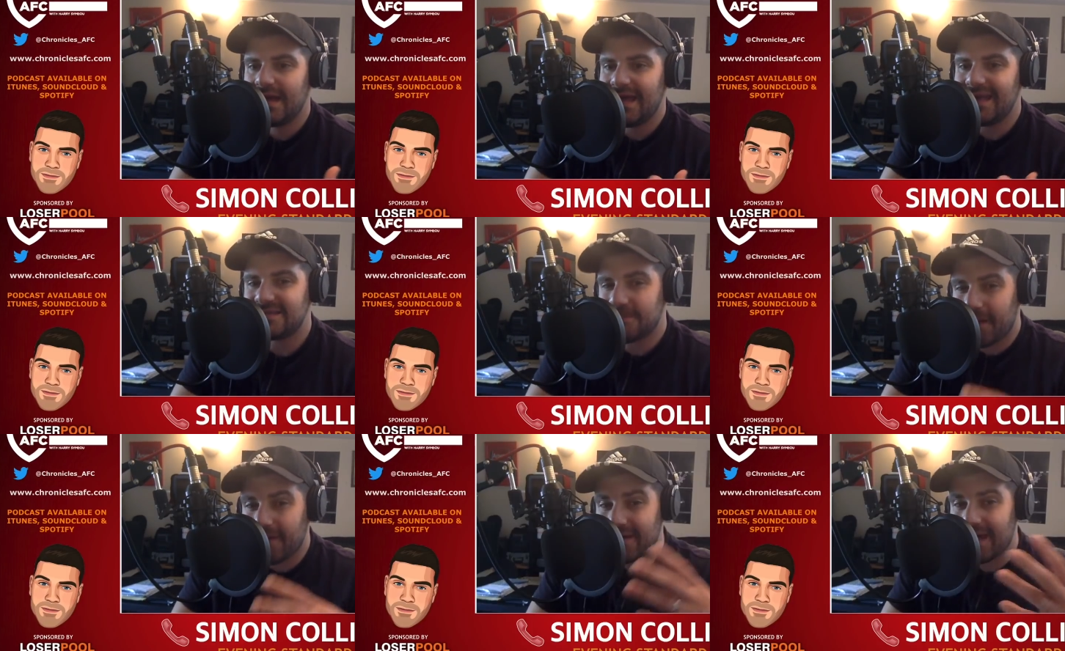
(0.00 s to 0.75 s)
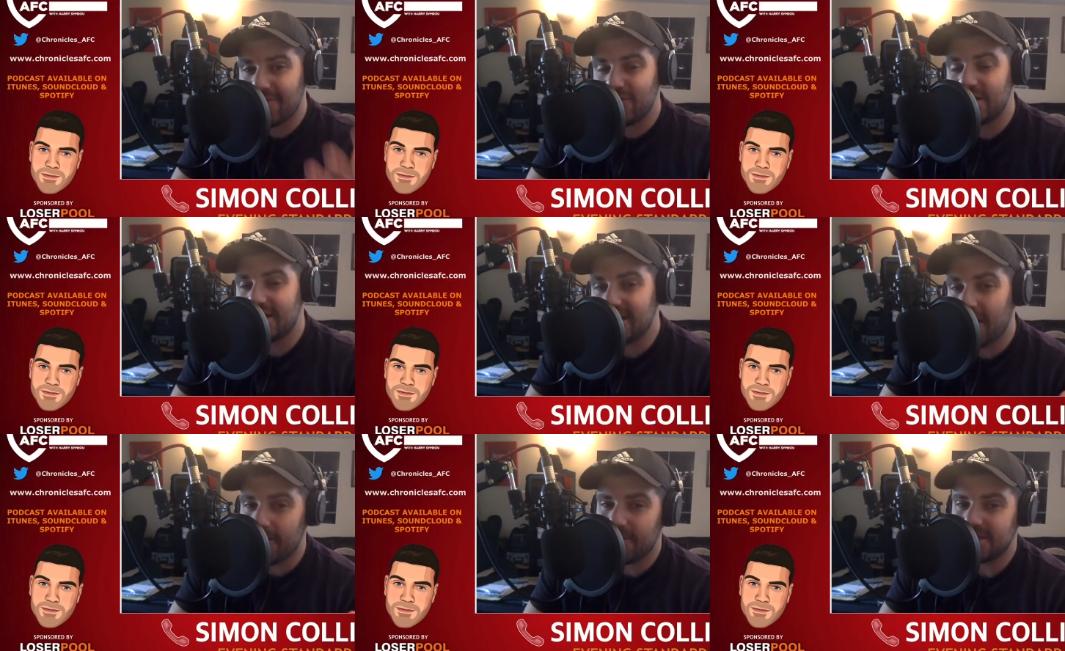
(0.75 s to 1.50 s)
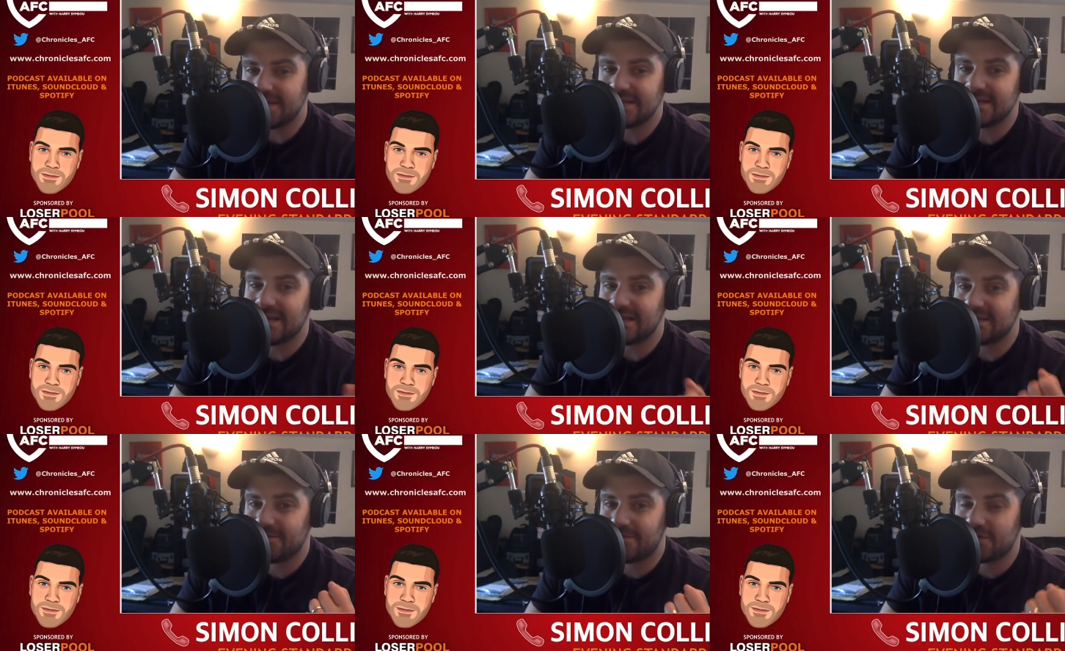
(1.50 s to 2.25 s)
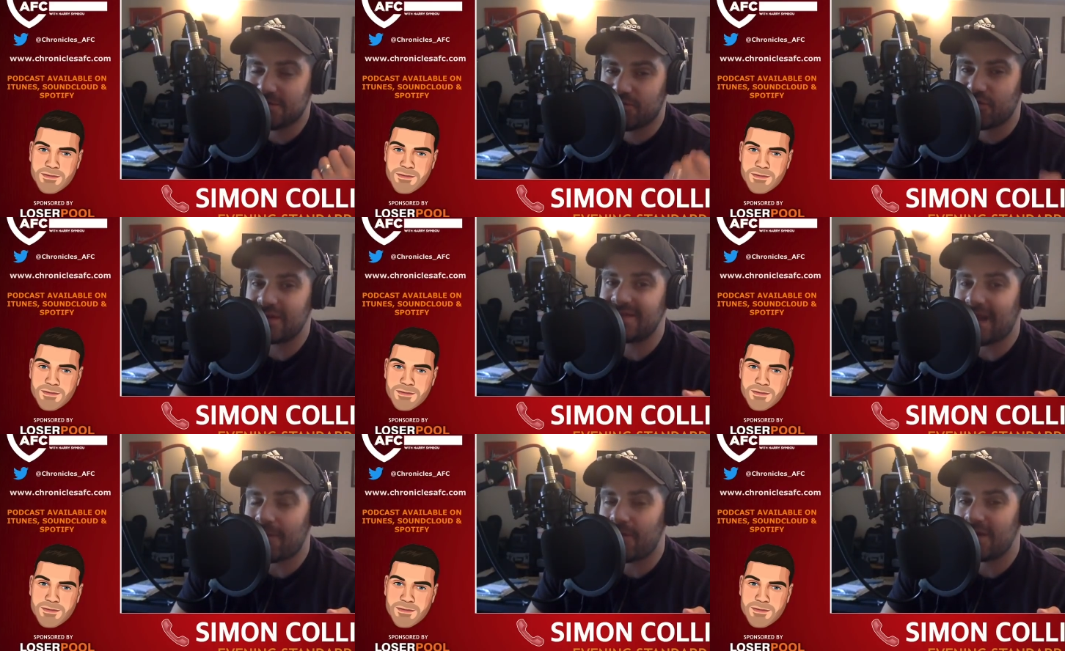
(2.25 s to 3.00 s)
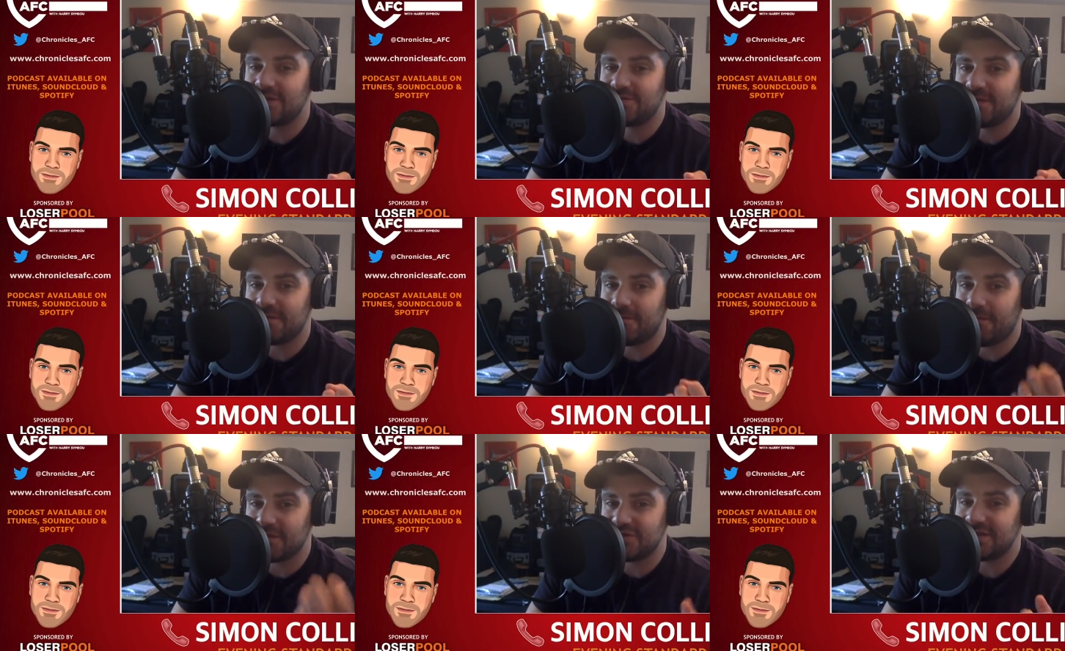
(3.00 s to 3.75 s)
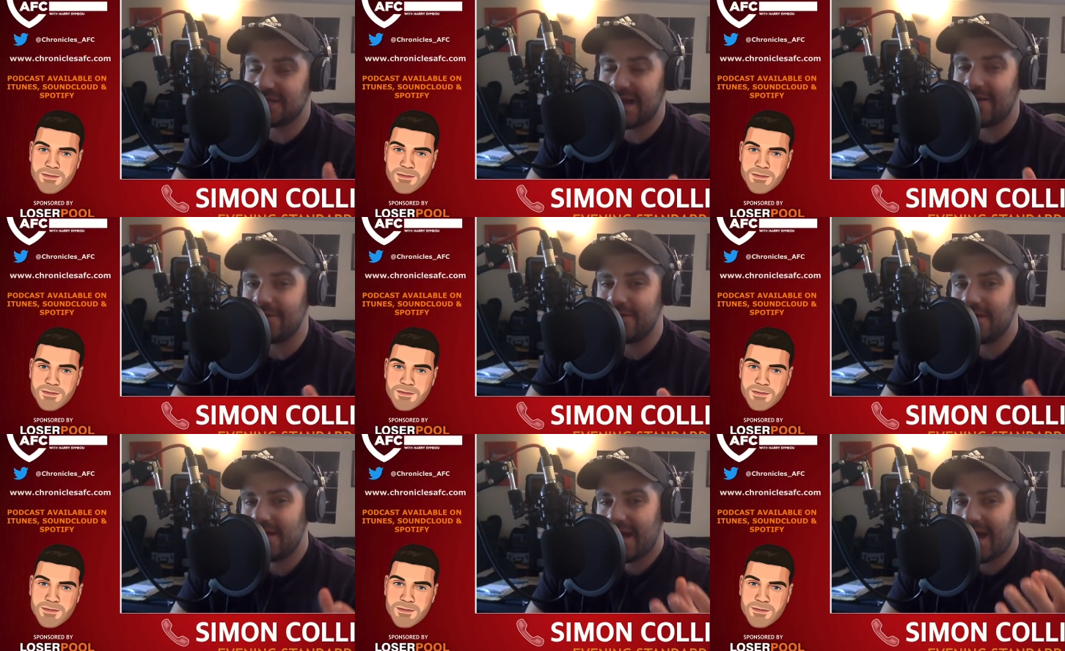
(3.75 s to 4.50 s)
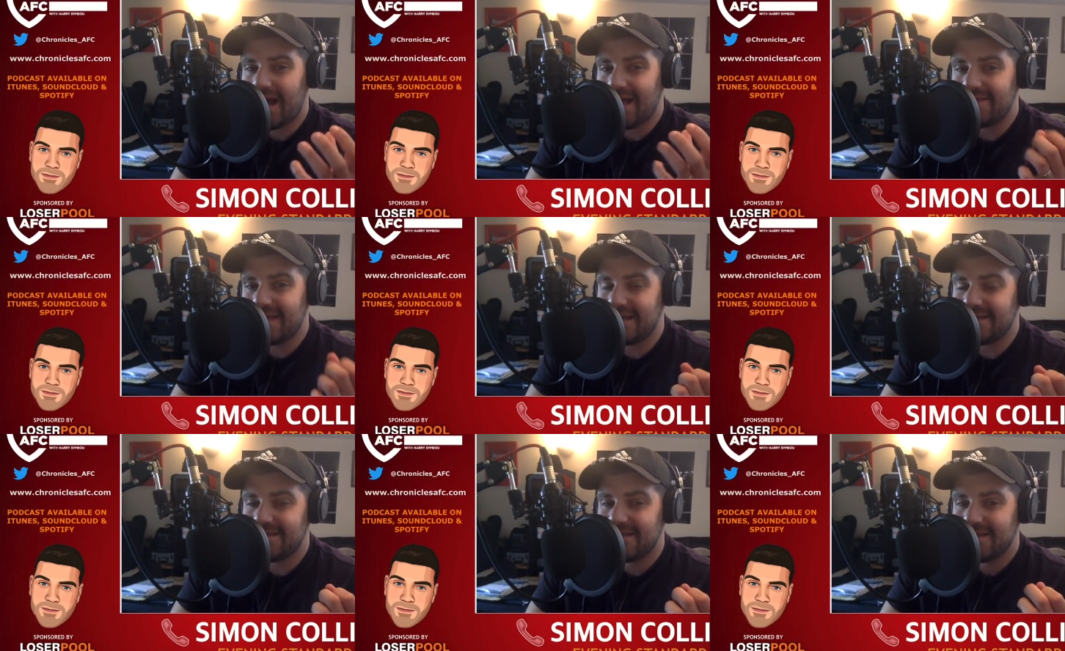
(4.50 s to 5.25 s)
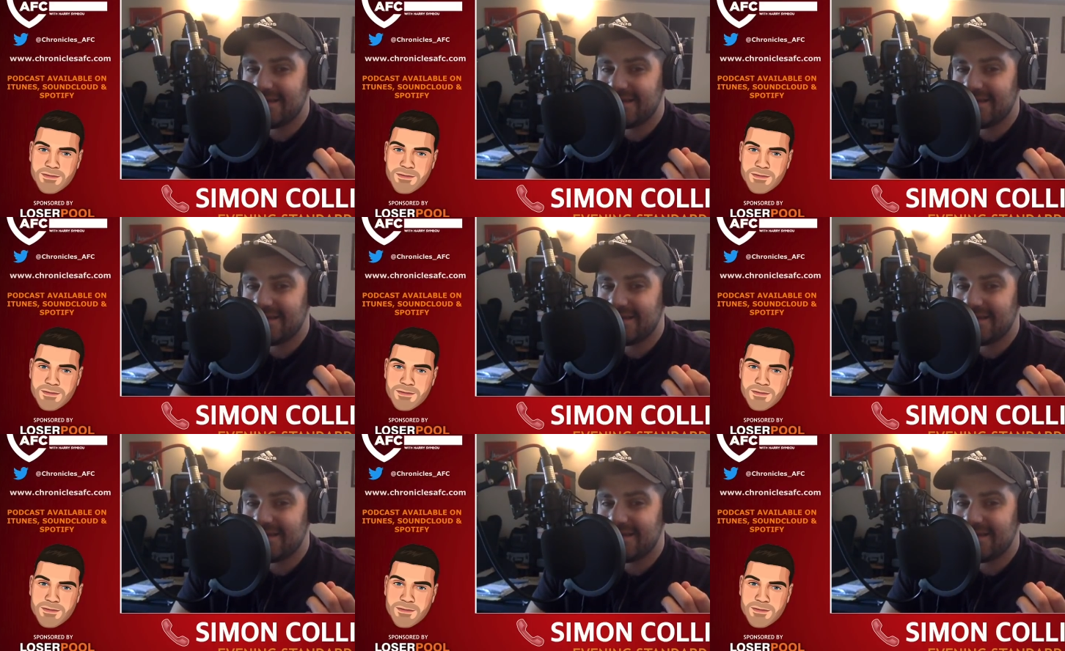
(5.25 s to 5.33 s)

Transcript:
Speaker 1: It's about getting rid of numbers, isn't it, to, to bring that wage bit budget down. And then,